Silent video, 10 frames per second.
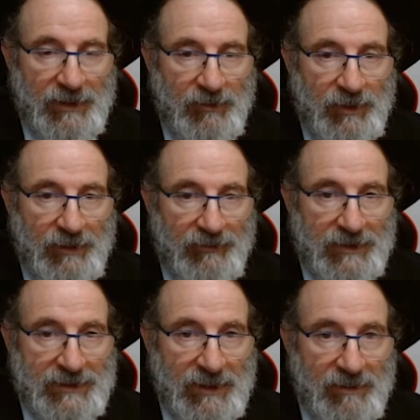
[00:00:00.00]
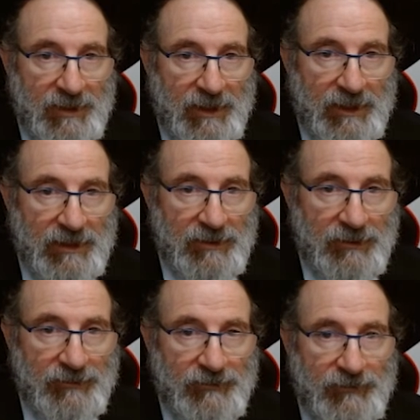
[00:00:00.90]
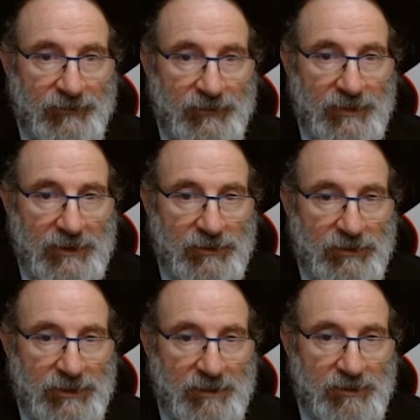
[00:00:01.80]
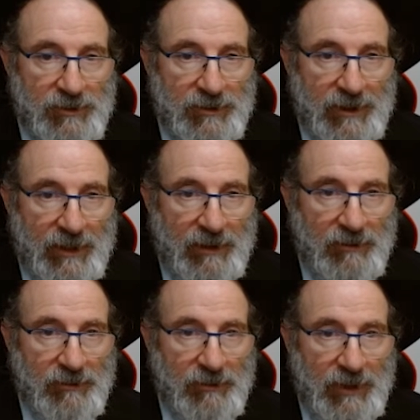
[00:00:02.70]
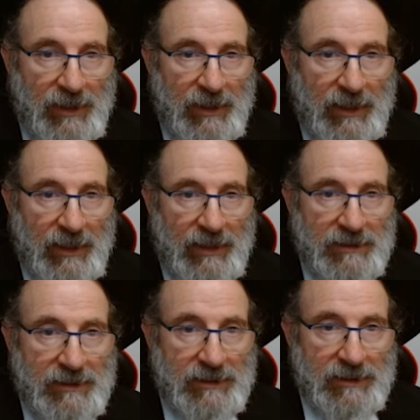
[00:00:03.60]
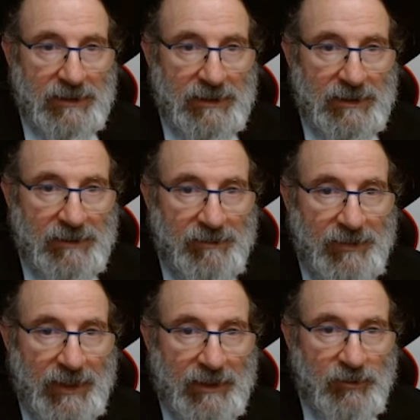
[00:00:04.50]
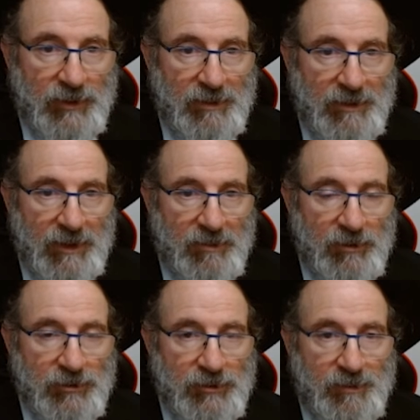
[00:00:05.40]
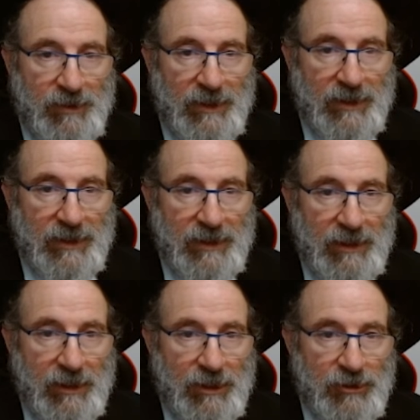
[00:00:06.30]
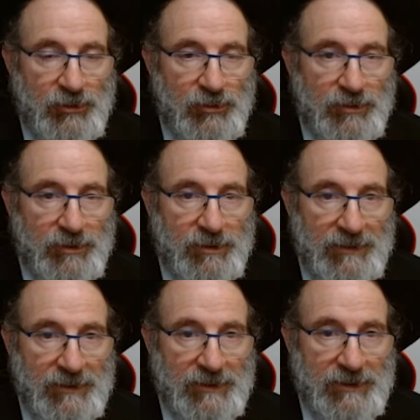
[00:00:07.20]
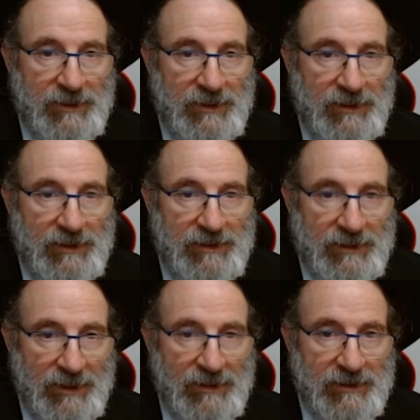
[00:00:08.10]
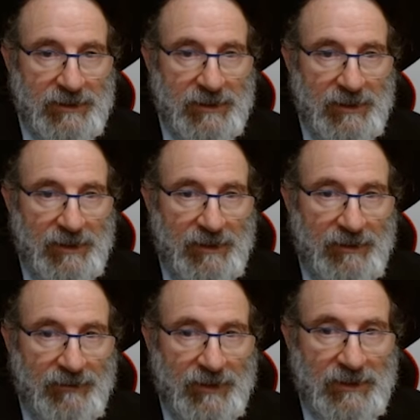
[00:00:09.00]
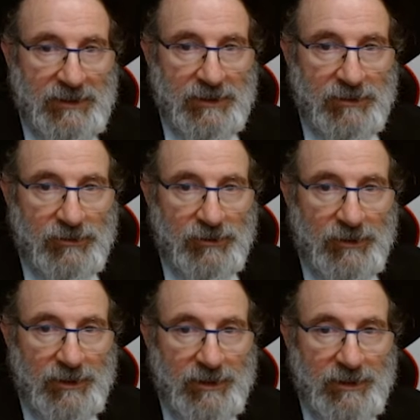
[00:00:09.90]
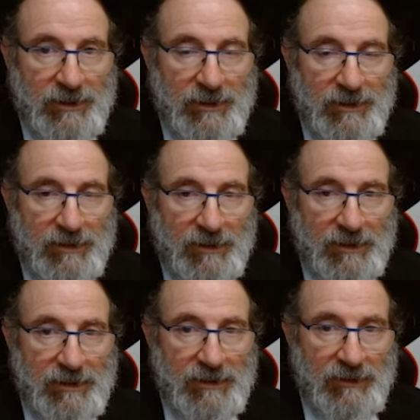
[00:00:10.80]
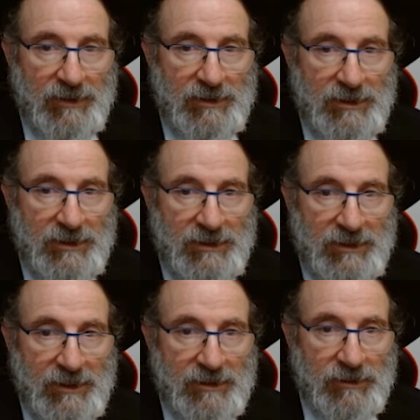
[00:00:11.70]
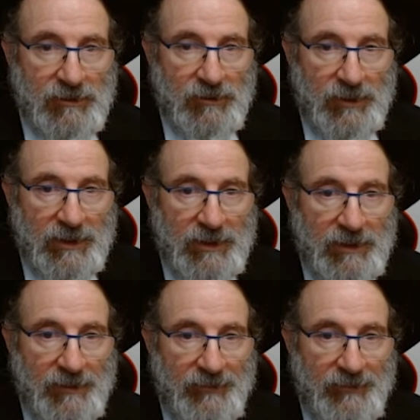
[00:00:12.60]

we have the same kind of interception now, and black will be able to play rook c6 that is controlling the g6 square,